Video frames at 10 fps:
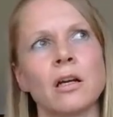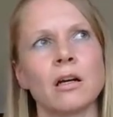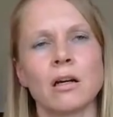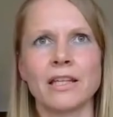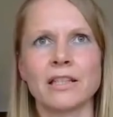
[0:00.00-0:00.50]

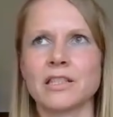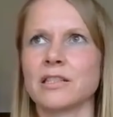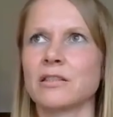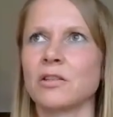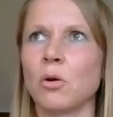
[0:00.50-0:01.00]
and there's
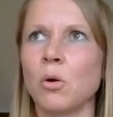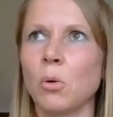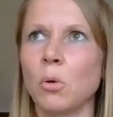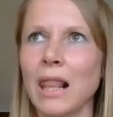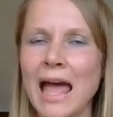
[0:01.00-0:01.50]
just no
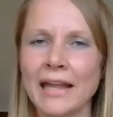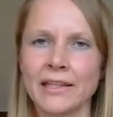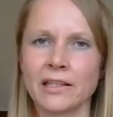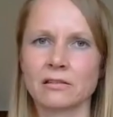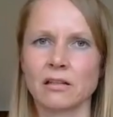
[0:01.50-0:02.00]

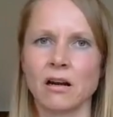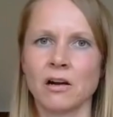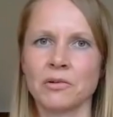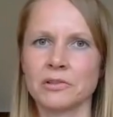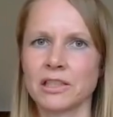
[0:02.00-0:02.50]
landing
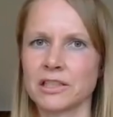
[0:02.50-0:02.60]
ground.